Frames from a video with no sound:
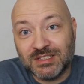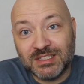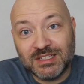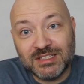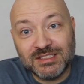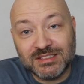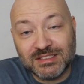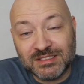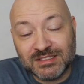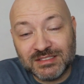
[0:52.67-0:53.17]

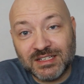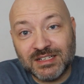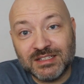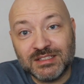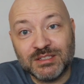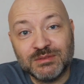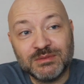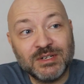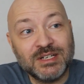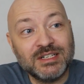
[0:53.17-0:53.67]
That is
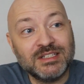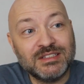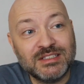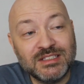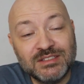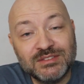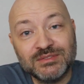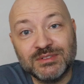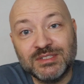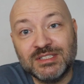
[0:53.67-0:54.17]
exactly right.
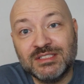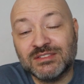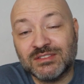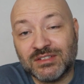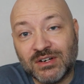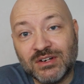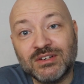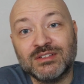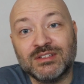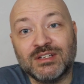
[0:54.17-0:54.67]
These Cretans
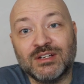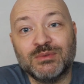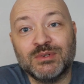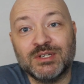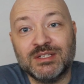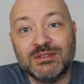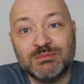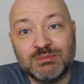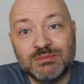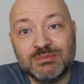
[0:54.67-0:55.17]
are that
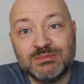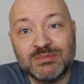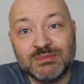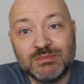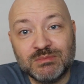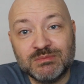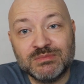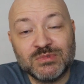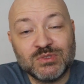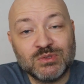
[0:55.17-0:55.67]
way.
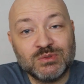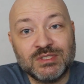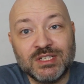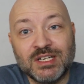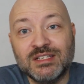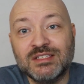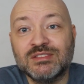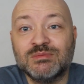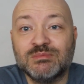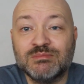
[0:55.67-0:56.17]
So
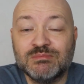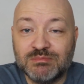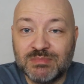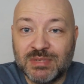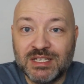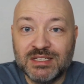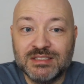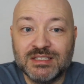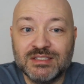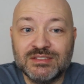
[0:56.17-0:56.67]
Titus,
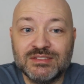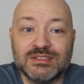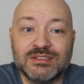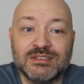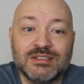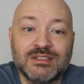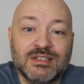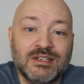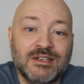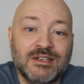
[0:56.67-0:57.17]
pay attention.